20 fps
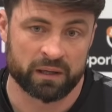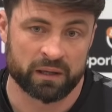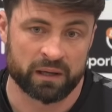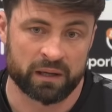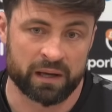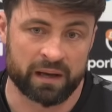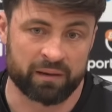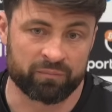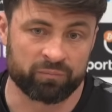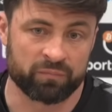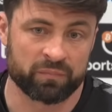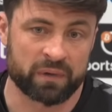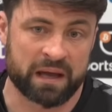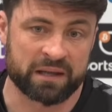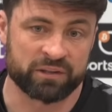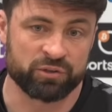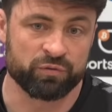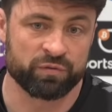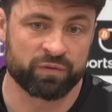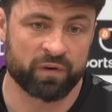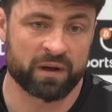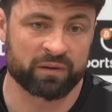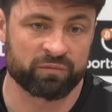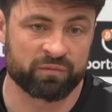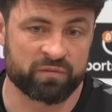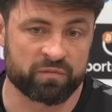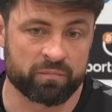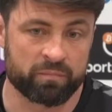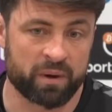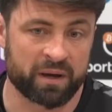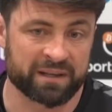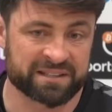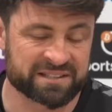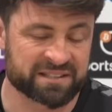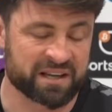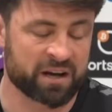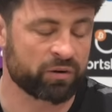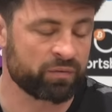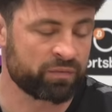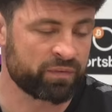And you find rhythm by
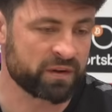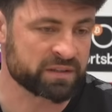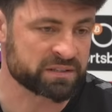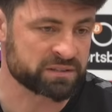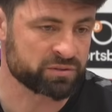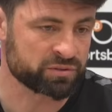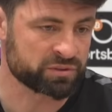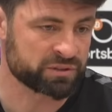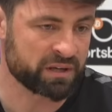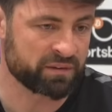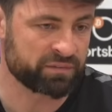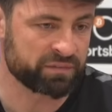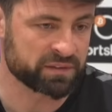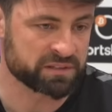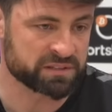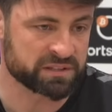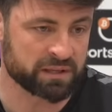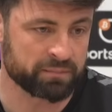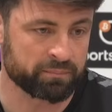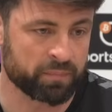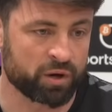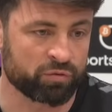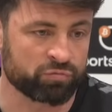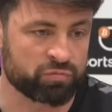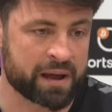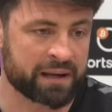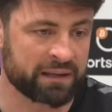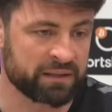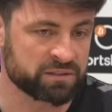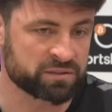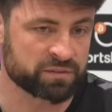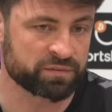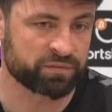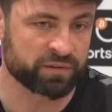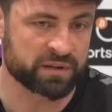sacrificing yourself for the team, by running to free